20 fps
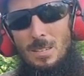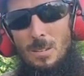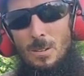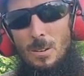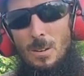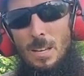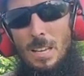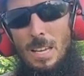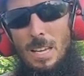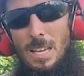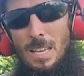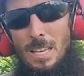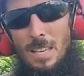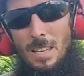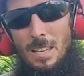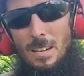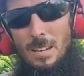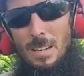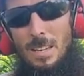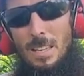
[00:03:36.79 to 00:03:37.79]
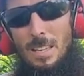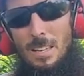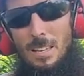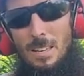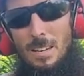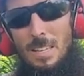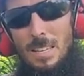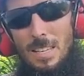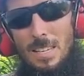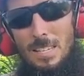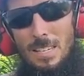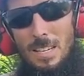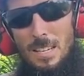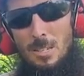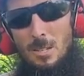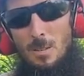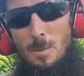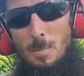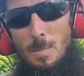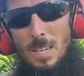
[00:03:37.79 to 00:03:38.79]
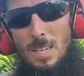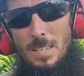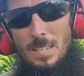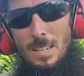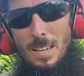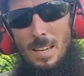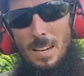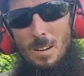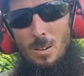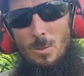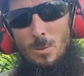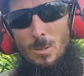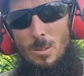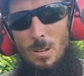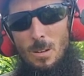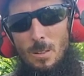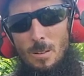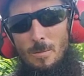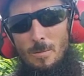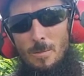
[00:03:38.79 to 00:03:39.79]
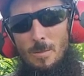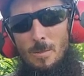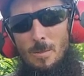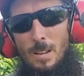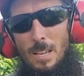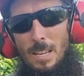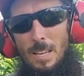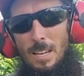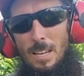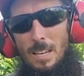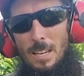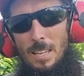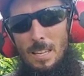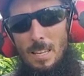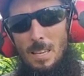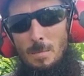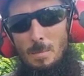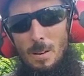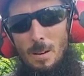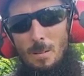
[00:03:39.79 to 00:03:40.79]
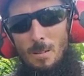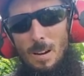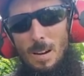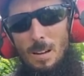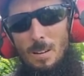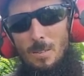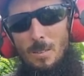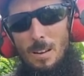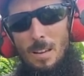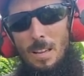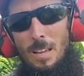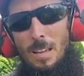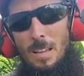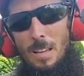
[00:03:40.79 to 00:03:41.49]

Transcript: So you need this extra piece, kind of holds all the food in, keep it around,